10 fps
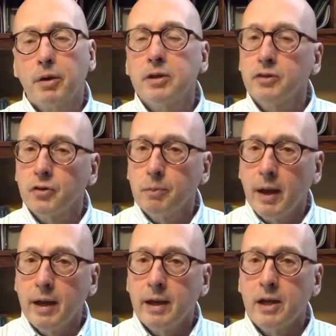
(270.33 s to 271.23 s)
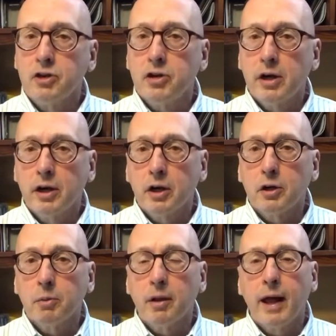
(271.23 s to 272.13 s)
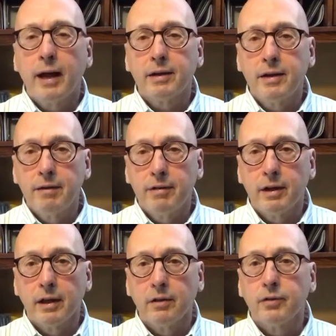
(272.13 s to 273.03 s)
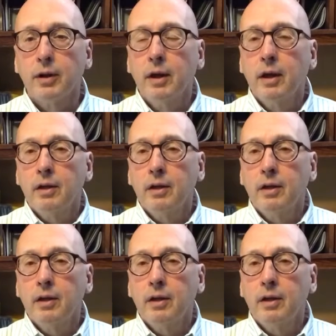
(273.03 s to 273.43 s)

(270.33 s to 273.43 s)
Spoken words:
participate in charitable activities